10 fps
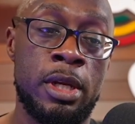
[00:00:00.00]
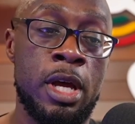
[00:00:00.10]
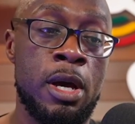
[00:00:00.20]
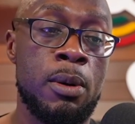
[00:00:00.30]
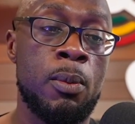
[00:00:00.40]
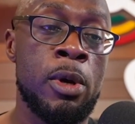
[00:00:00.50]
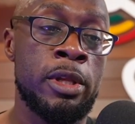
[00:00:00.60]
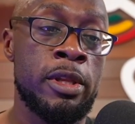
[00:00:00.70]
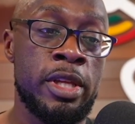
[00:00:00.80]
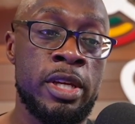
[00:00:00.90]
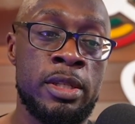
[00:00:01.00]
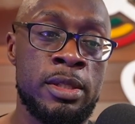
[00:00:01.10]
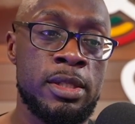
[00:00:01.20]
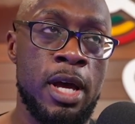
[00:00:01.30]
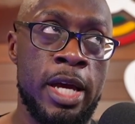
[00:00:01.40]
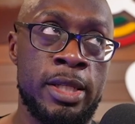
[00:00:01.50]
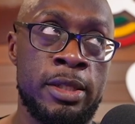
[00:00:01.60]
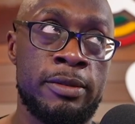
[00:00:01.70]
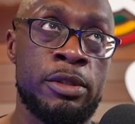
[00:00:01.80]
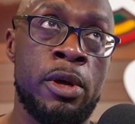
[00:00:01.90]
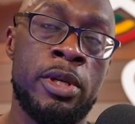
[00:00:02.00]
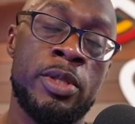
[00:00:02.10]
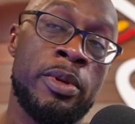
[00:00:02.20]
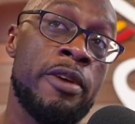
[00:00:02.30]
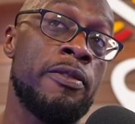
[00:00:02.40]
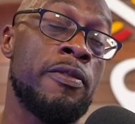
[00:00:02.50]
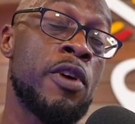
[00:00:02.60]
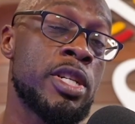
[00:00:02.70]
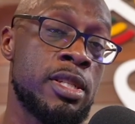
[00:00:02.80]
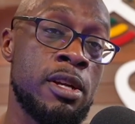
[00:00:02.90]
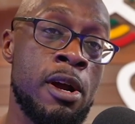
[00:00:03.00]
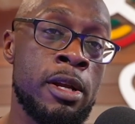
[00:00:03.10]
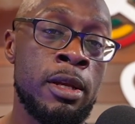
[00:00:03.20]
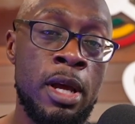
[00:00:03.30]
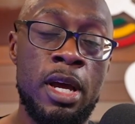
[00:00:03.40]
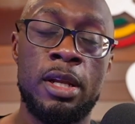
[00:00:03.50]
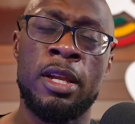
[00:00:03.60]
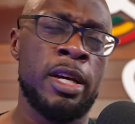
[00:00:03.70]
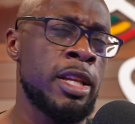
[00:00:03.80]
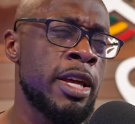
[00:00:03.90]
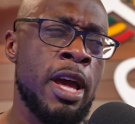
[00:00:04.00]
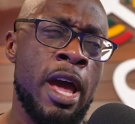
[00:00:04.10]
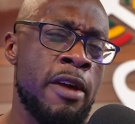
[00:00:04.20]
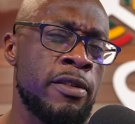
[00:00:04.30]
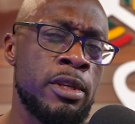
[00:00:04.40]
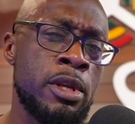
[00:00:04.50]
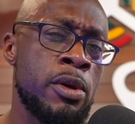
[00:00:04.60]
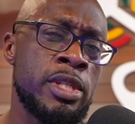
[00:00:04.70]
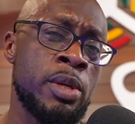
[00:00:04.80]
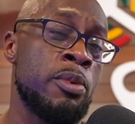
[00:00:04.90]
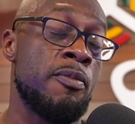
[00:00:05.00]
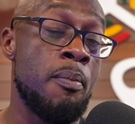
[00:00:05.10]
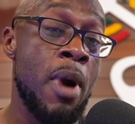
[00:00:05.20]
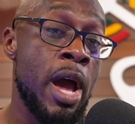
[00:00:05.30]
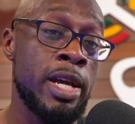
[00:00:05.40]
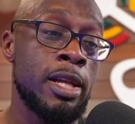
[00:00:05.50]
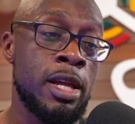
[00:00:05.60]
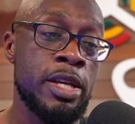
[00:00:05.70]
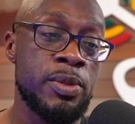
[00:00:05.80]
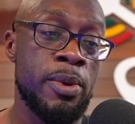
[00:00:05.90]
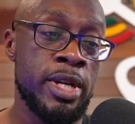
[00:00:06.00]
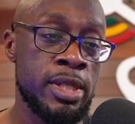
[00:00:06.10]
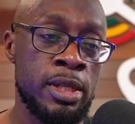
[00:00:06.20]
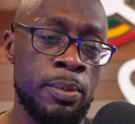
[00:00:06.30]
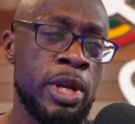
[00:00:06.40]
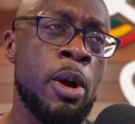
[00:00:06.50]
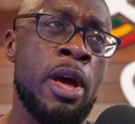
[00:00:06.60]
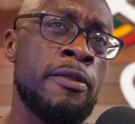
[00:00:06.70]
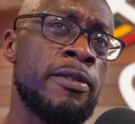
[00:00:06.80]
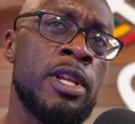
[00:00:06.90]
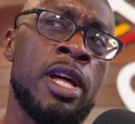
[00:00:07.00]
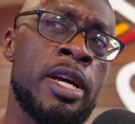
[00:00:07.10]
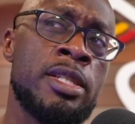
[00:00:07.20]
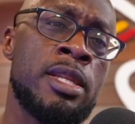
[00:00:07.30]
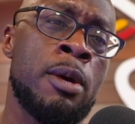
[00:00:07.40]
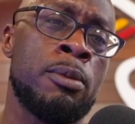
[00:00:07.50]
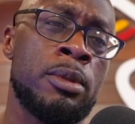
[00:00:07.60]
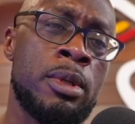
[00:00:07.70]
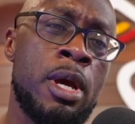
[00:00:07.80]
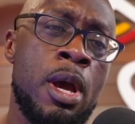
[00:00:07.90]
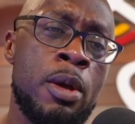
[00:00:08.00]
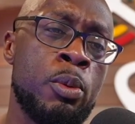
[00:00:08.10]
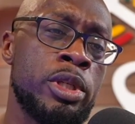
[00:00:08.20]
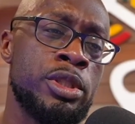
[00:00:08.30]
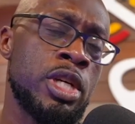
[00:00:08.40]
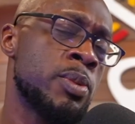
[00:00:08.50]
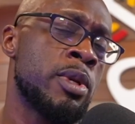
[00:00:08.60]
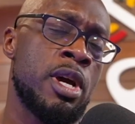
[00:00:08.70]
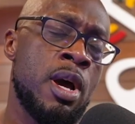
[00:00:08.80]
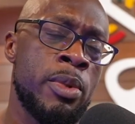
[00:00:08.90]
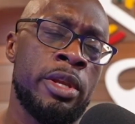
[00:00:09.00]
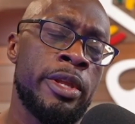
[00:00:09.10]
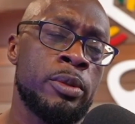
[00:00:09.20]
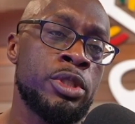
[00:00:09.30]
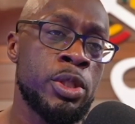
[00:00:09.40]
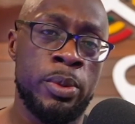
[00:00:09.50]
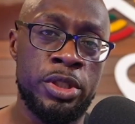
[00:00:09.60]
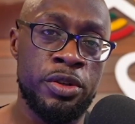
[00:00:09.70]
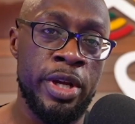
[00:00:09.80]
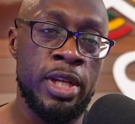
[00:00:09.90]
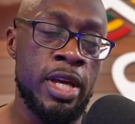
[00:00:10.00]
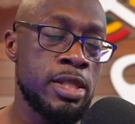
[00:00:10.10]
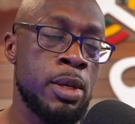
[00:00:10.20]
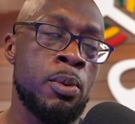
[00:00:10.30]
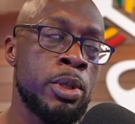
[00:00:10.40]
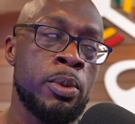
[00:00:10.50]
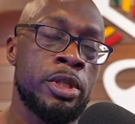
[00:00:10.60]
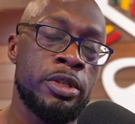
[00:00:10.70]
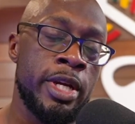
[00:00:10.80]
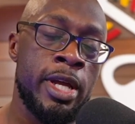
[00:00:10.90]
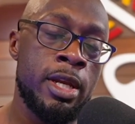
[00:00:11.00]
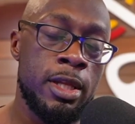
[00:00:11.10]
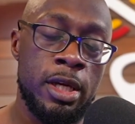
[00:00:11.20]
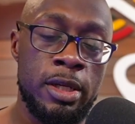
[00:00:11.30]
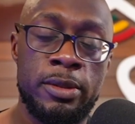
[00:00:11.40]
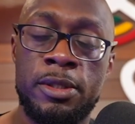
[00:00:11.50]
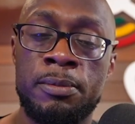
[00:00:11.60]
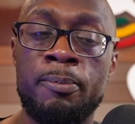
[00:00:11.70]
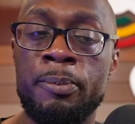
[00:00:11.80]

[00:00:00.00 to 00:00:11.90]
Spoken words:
Now, one of the things I noticed when I first started, luckily I haven't noticed it with my clients personally, but I'll have clients that would just want to come in and they'll just want to train legs. They wouldn't want to train anything else.